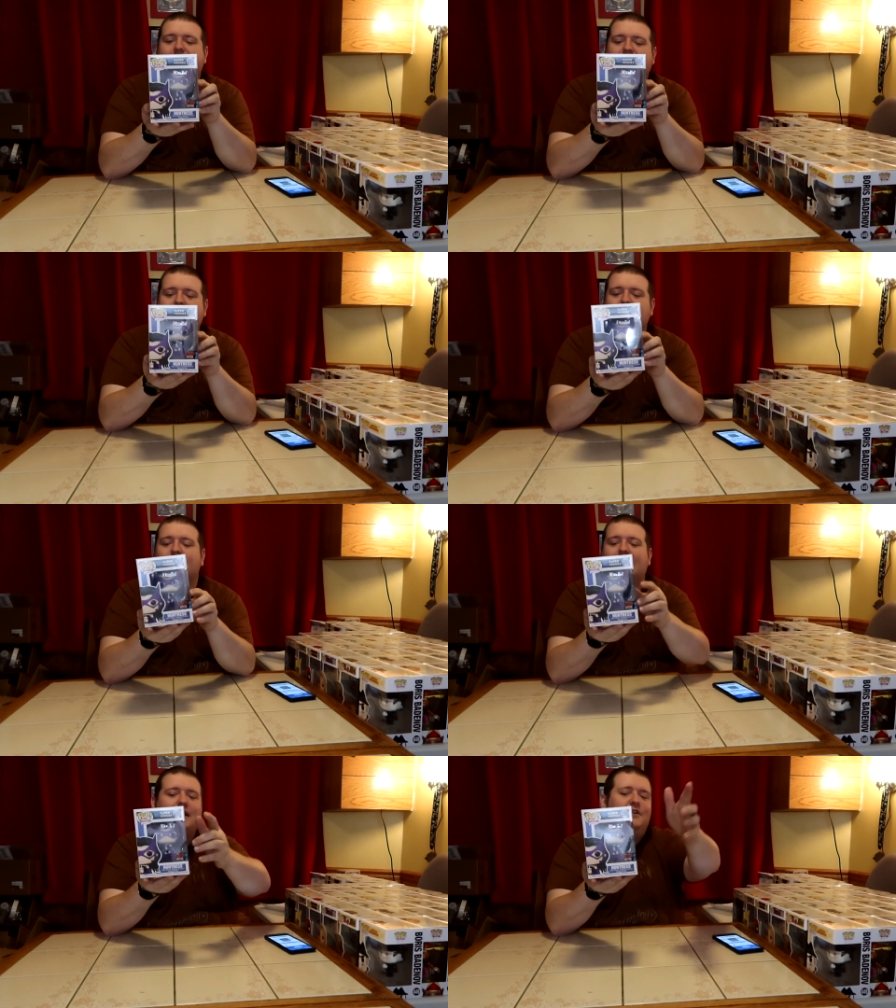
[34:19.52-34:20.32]
he's
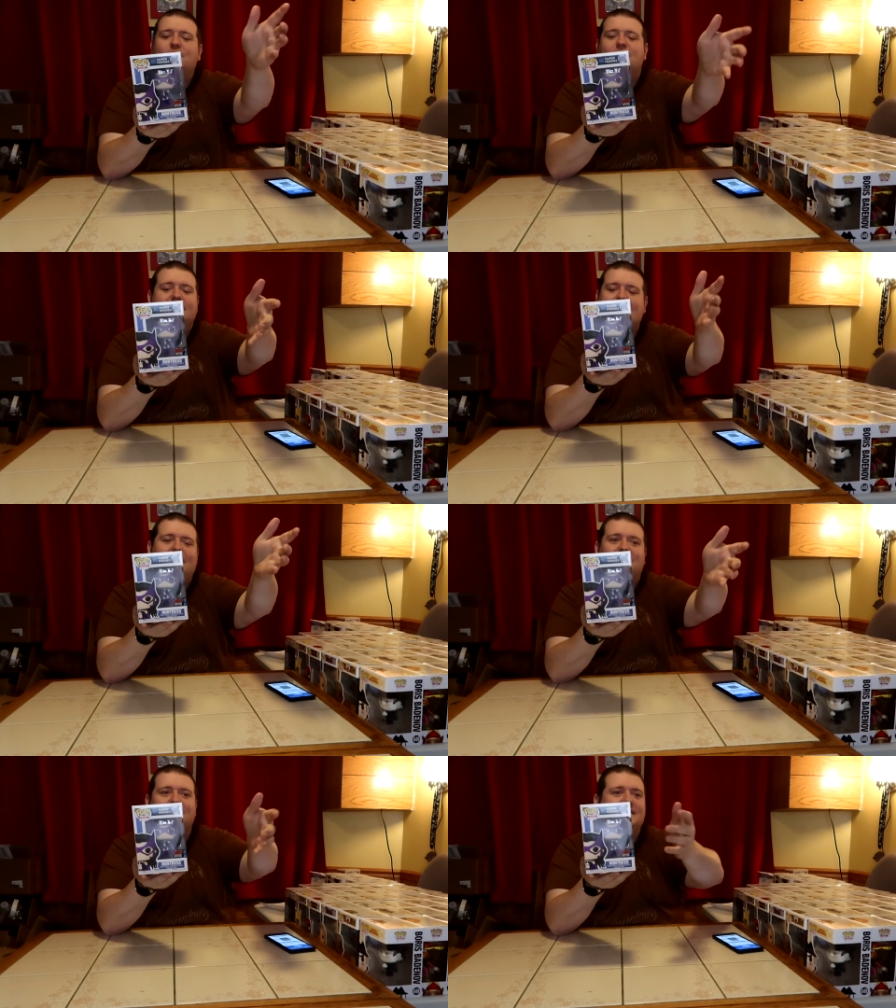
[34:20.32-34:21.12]
going, I don't know who this
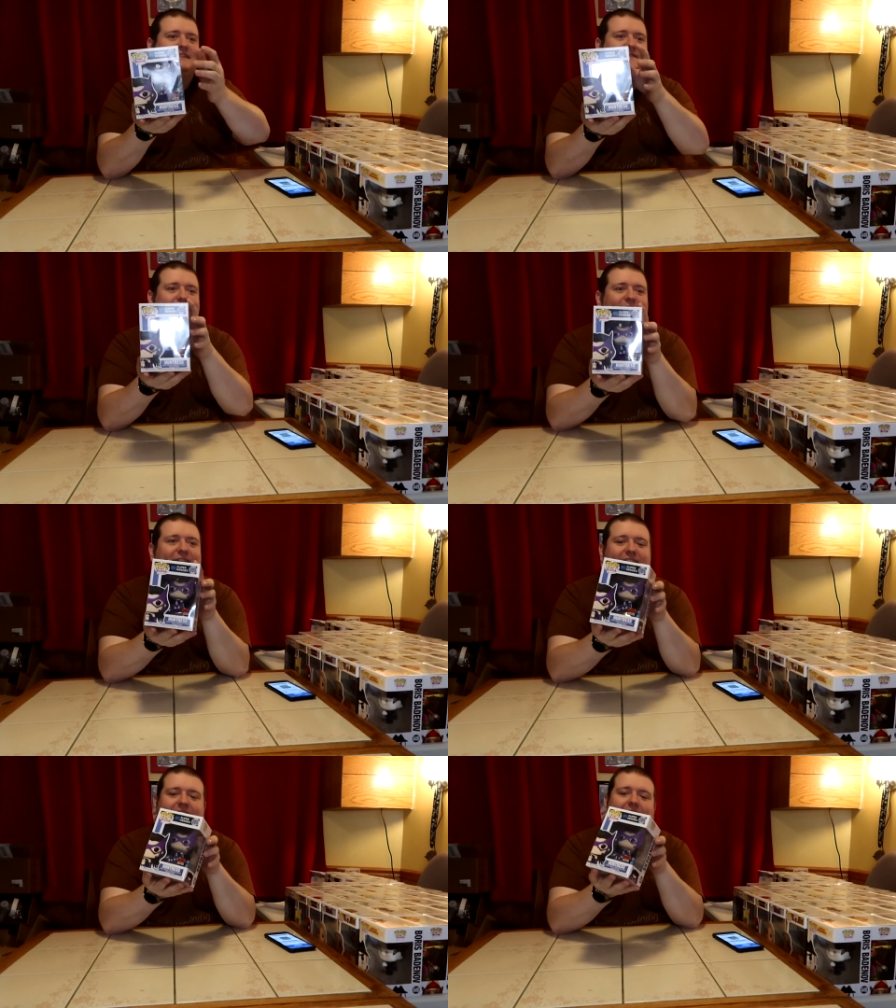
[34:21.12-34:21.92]
character is from
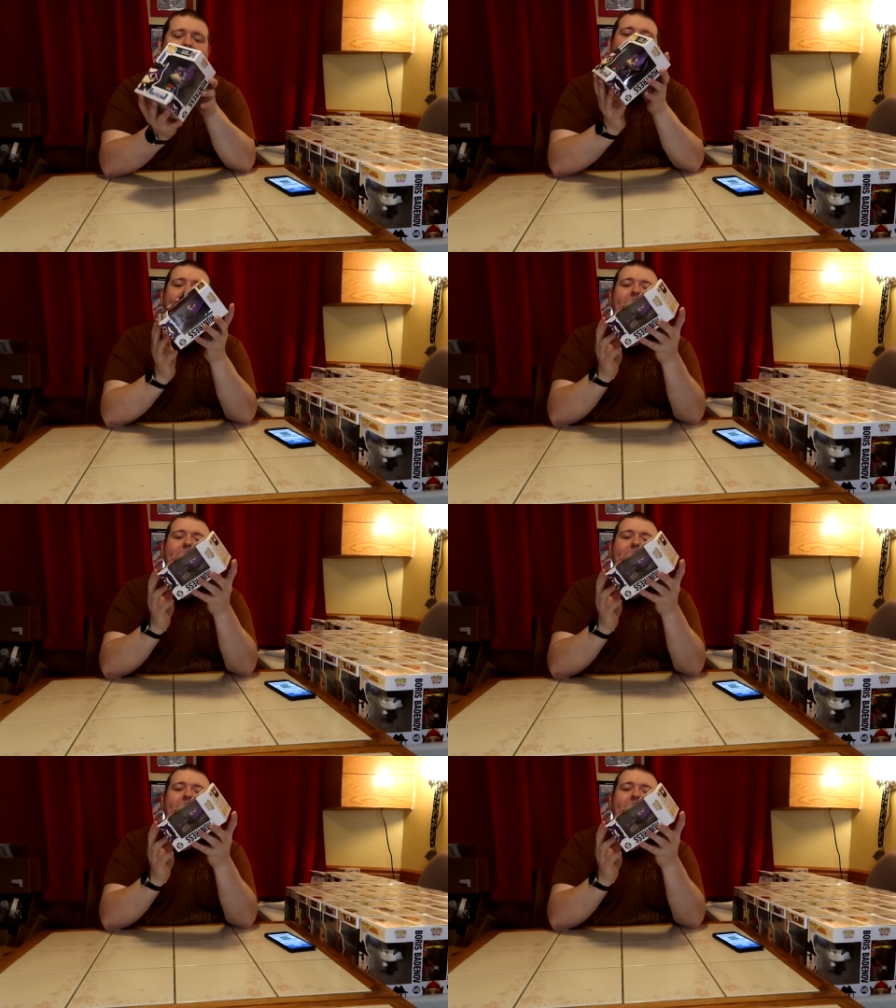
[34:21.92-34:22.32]
DC Comics.